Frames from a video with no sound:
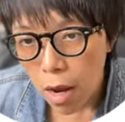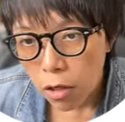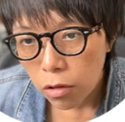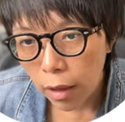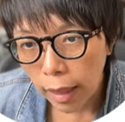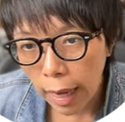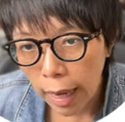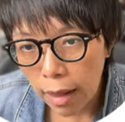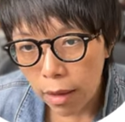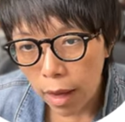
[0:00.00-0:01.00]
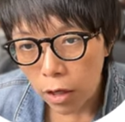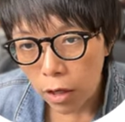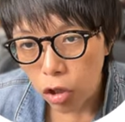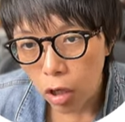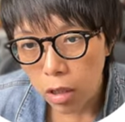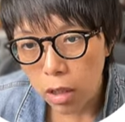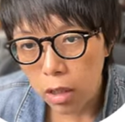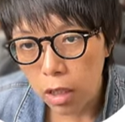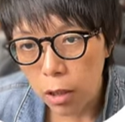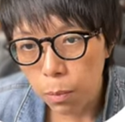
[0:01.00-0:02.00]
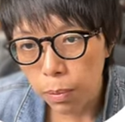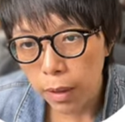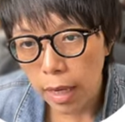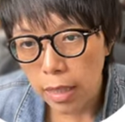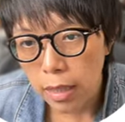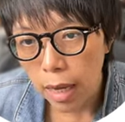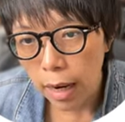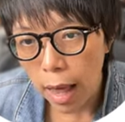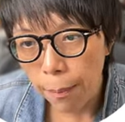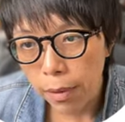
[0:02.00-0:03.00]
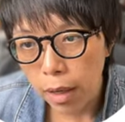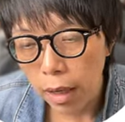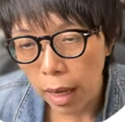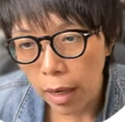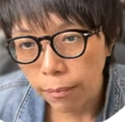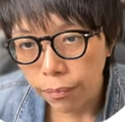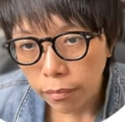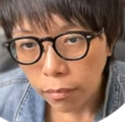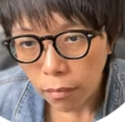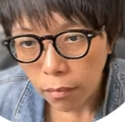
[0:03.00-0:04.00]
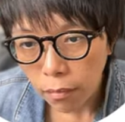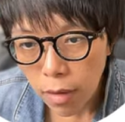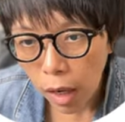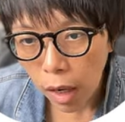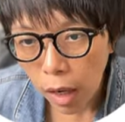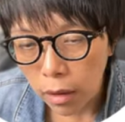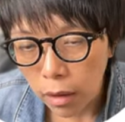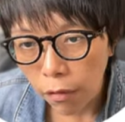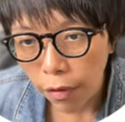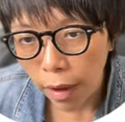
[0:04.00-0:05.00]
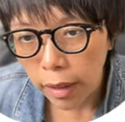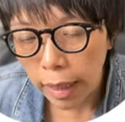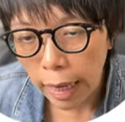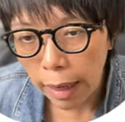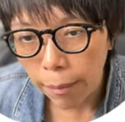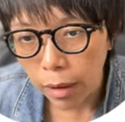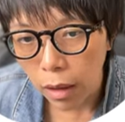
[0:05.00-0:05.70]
So again, that I shorted this place at Apple again. And then it came